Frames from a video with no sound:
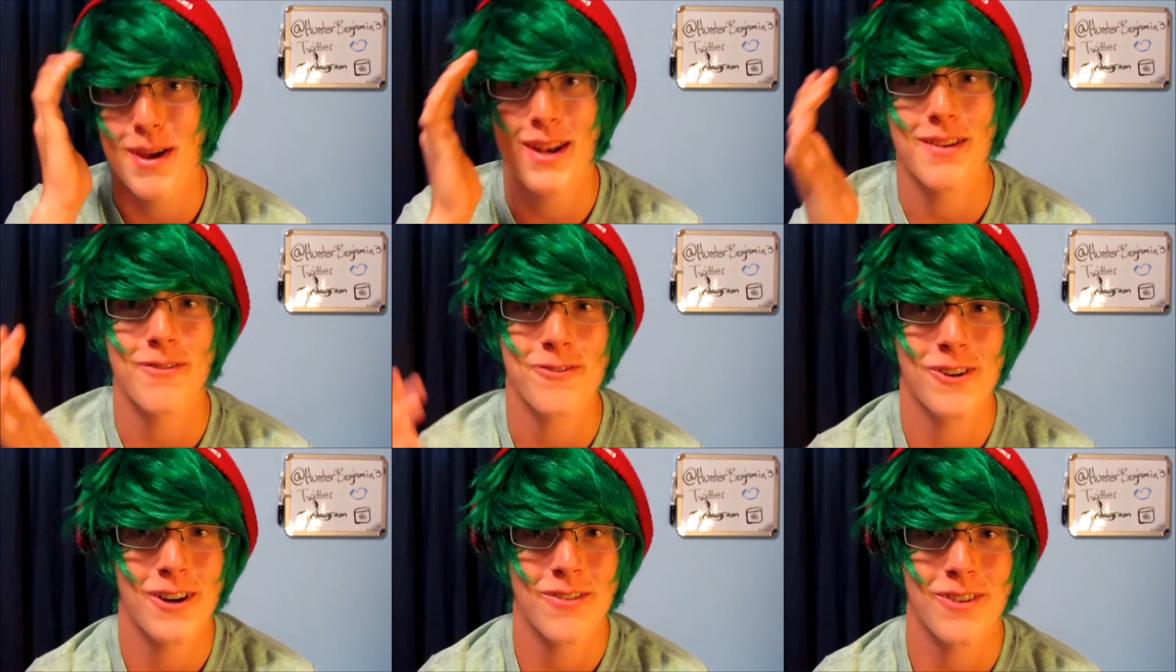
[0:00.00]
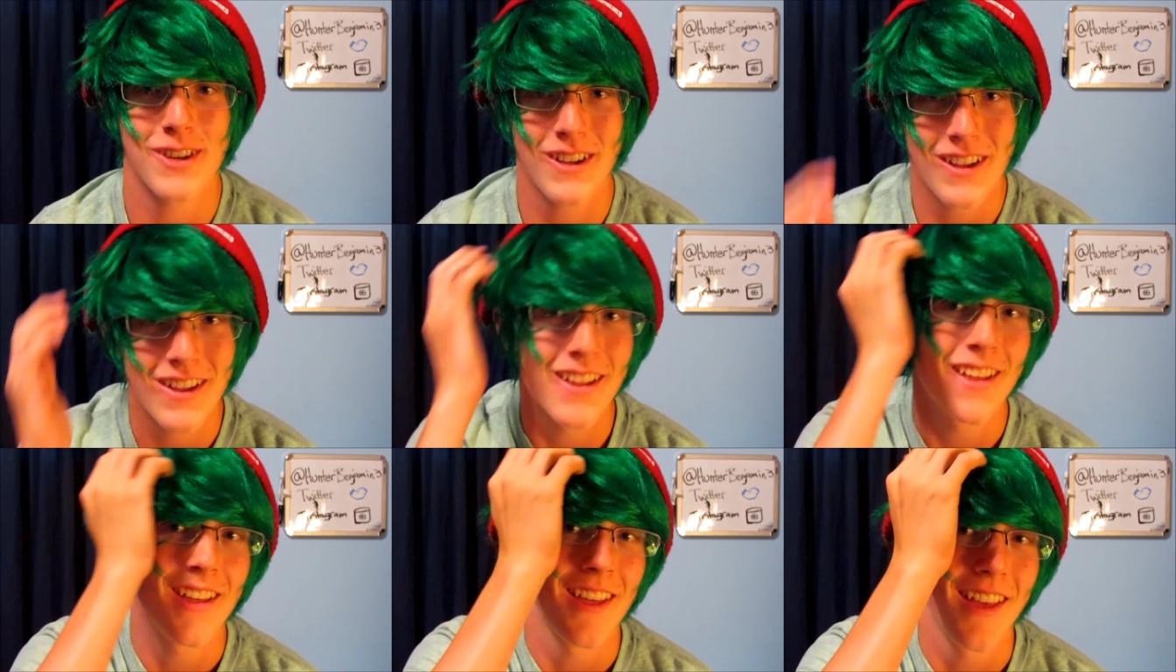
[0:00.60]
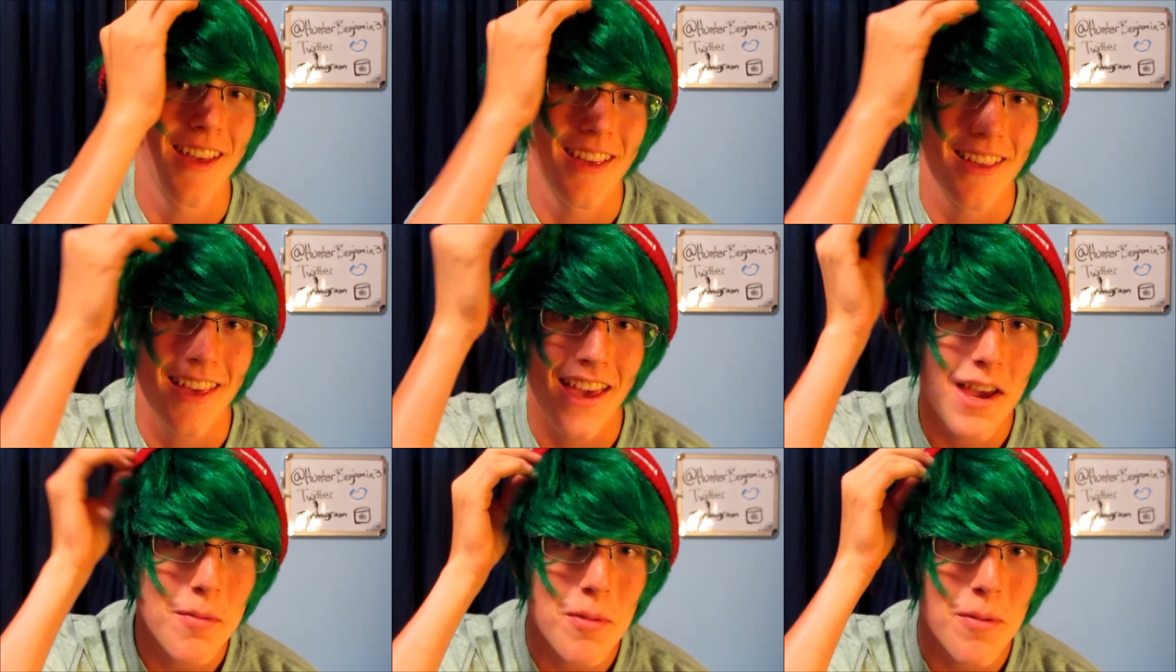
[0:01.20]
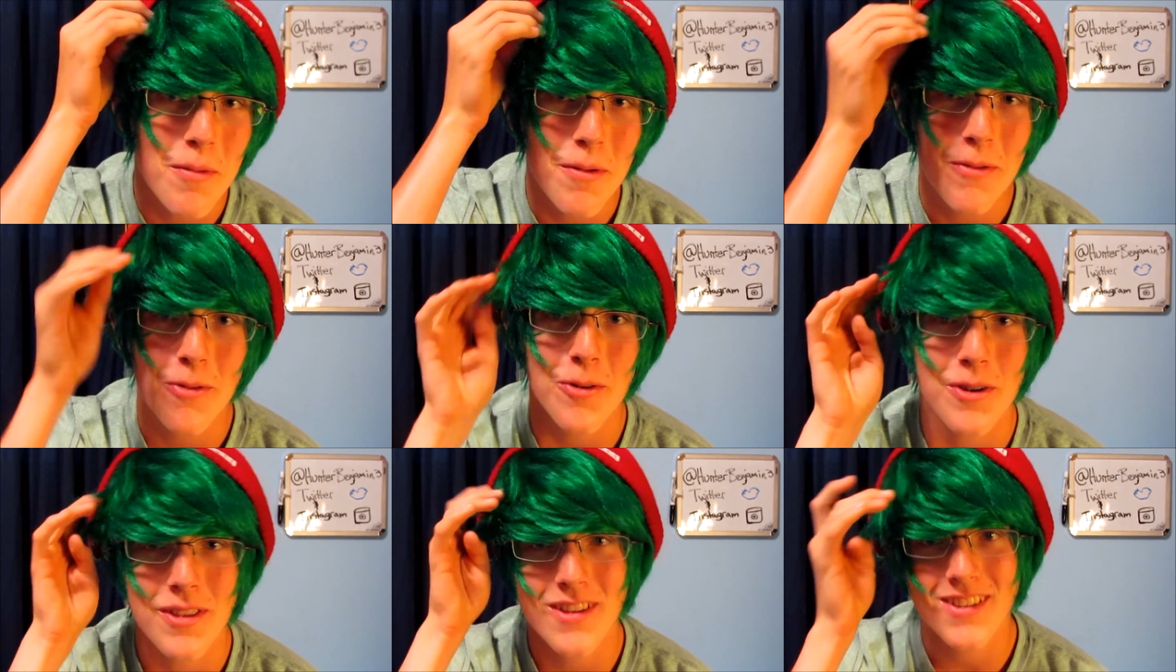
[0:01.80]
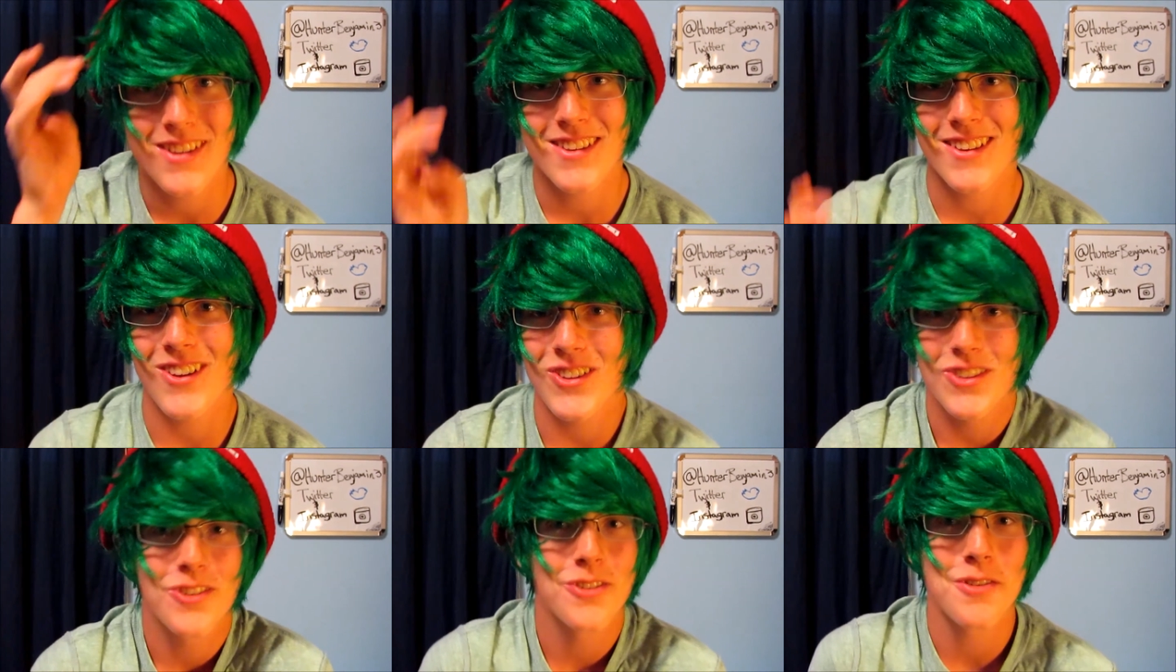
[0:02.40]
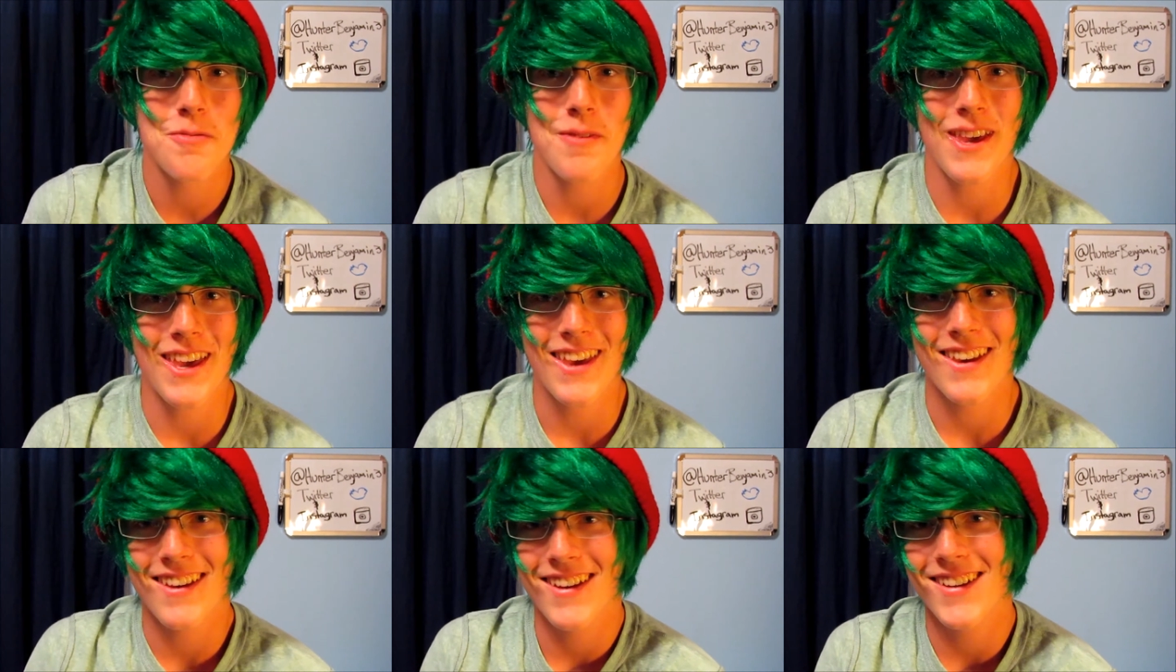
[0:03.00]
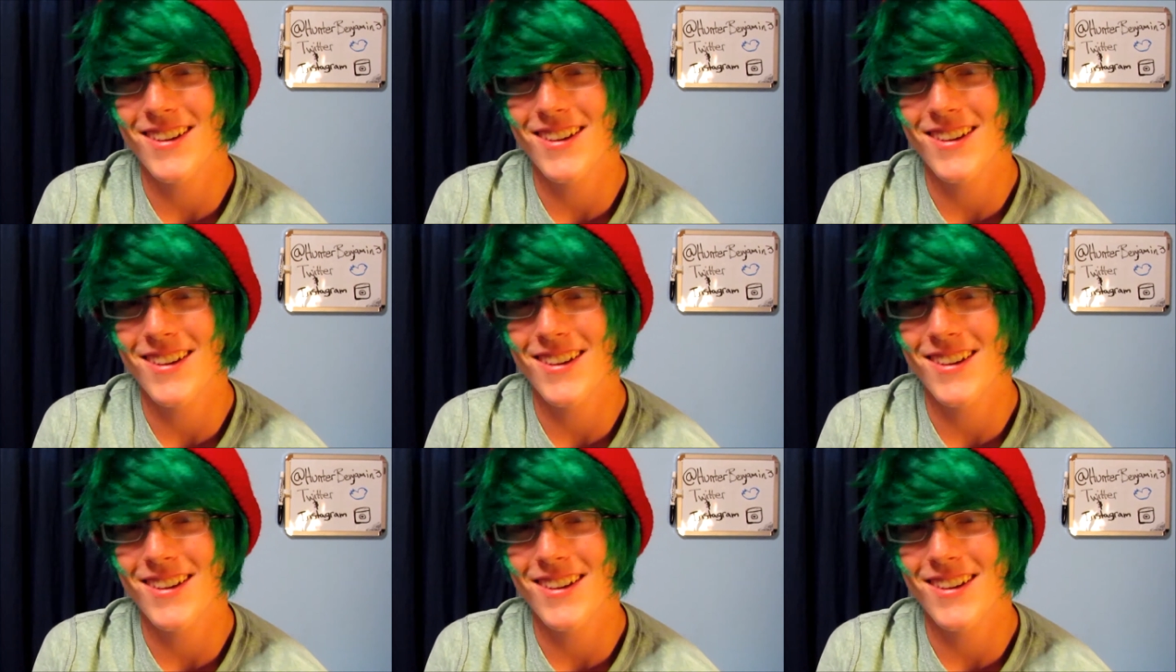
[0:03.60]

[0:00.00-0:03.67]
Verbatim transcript: been in front of a camera before. This is all new to me.